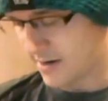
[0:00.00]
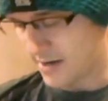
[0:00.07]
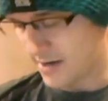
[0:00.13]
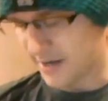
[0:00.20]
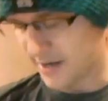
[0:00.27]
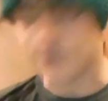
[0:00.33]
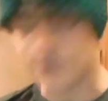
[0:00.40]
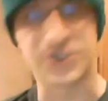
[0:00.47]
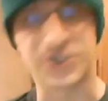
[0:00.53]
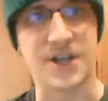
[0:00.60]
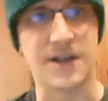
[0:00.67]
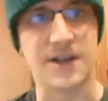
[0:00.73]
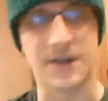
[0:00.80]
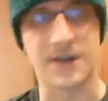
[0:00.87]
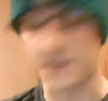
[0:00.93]
and your
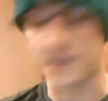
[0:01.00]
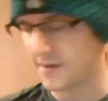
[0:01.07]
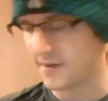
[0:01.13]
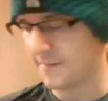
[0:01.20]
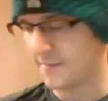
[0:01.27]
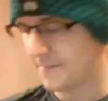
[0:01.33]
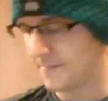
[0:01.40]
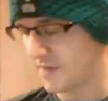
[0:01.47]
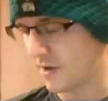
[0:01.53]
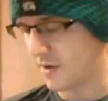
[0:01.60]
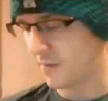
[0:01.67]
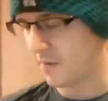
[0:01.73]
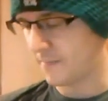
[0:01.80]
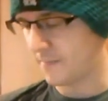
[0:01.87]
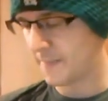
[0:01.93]
cheeses.
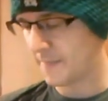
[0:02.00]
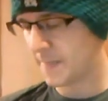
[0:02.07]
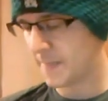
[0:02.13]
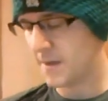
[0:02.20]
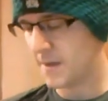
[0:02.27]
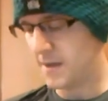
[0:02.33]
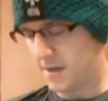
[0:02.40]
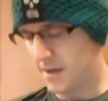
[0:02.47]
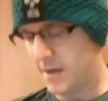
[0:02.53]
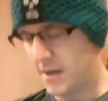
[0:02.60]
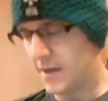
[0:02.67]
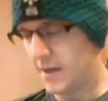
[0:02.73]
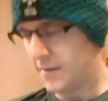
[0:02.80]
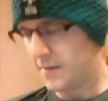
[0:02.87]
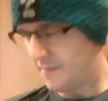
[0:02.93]
So
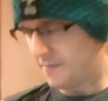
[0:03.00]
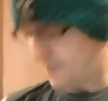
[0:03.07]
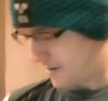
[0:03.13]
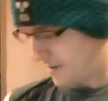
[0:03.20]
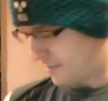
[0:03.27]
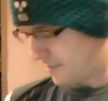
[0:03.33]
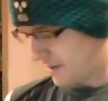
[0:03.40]
from